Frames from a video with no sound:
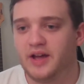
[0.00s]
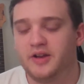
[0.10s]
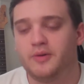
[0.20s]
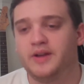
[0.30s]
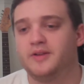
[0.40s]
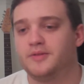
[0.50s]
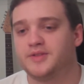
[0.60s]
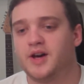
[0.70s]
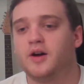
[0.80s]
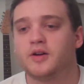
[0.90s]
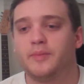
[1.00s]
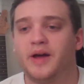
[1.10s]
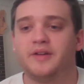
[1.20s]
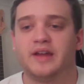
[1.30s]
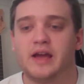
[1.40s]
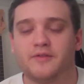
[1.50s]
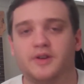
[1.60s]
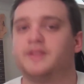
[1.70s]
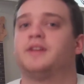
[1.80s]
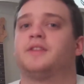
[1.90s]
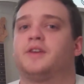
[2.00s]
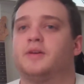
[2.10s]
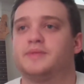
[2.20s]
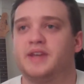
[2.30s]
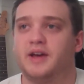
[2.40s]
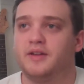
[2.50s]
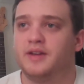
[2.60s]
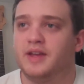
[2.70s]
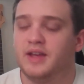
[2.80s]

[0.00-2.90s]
I know I don't talk about everything that comes out,